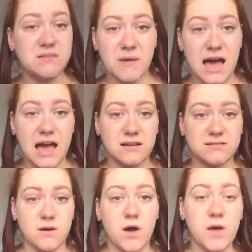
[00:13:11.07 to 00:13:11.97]
the bag,
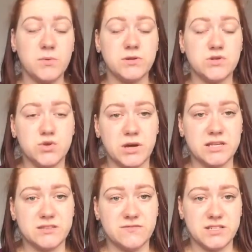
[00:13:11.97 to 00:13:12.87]
so I hope you
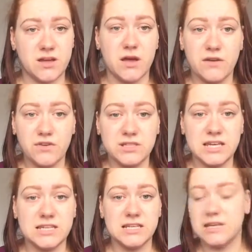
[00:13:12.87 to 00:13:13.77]
enjoyed the video. If you
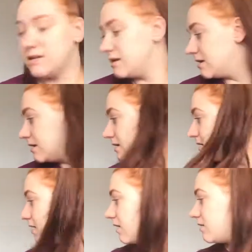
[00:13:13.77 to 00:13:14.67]
did,
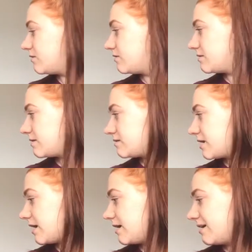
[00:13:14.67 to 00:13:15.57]
oh,
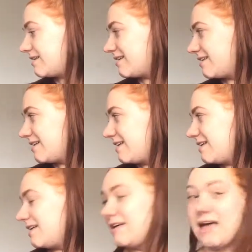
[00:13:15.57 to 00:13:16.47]
okay.
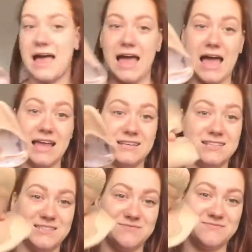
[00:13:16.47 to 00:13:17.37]
And
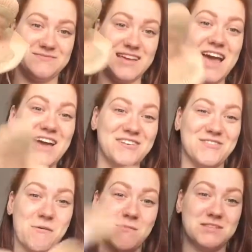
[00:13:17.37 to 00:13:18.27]

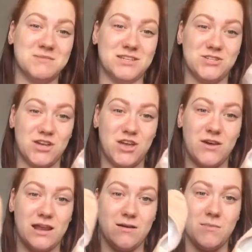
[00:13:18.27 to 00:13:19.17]
Robyn wants me to show you
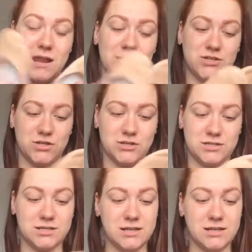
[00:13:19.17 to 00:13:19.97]
her little ballet shoes.